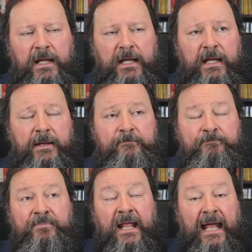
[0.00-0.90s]

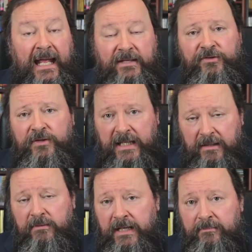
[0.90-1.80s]
And
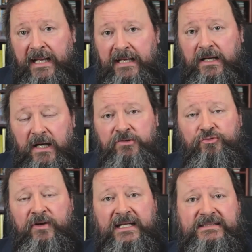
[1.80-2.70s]
in many
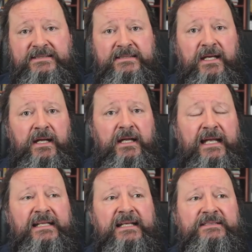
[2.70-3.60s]
countries,
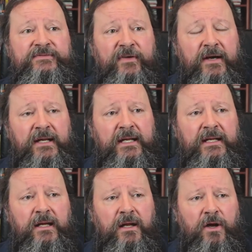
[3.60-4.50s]
it is
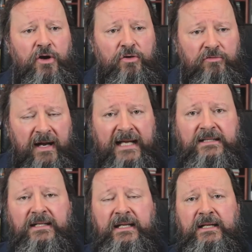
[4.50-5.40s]
very
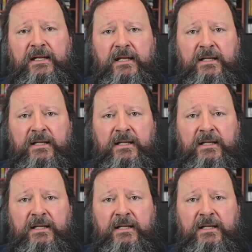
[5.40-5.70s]
correctly